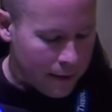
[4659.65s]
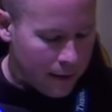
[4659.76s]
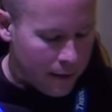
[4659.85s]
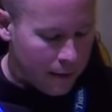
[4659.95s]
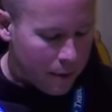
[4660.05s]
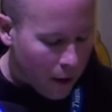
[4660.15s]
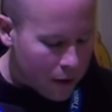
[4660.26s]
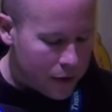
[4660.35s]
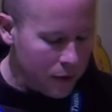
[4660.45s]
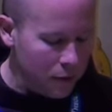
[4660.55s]
but
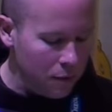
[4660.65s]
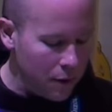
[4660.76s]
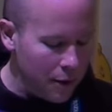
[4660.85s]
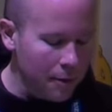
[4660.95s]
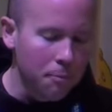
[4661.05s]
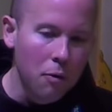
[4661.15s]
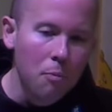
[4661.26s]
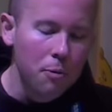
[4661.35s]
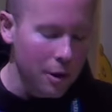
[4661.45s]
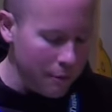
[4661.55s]
also what an
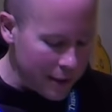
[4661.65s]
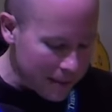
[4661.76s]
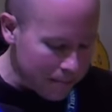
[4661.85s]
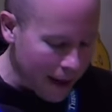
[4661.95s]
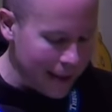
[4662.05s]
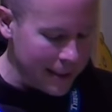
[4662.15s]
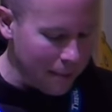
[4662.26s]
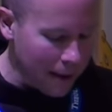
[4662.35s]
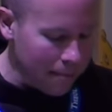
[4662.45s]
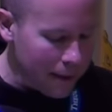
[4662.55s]
appropriate response
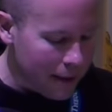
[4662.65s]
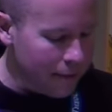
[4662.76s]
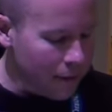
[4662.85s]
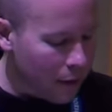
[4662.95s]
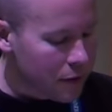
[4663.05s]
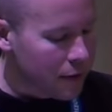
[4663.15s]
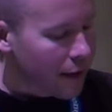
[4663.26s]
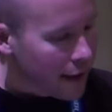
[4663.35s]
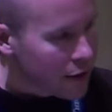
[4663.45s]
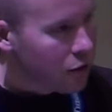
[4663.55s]
might be for those of
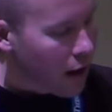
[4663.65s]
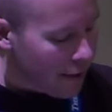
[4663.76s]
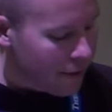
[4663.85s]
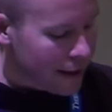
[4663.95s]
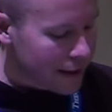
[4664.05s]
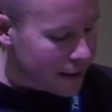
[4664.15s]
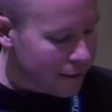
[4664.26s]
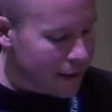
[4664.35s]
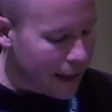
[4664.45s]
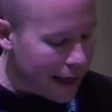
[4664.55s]
us striving to live
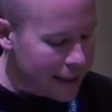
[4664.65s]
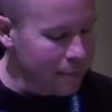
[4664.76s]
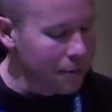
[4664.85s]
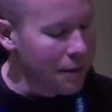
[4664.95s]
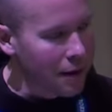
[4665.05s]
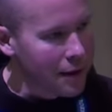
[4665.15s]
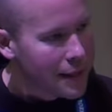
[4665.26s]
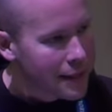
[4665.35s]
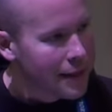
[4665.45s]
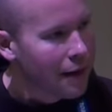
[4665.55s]
the gospel
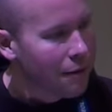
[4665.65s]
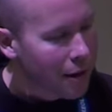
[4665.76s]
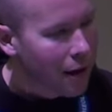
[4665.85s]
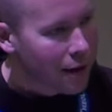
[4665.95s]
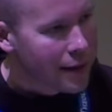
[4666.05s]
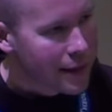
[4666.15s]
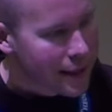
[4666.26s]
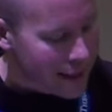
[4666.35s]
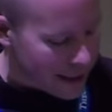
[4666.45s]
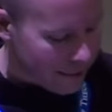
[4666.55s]
with
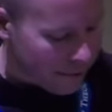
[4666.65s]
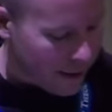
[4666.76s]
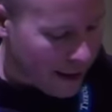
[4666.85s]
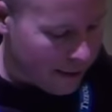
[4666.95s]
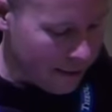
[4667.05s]
authenticity and faith.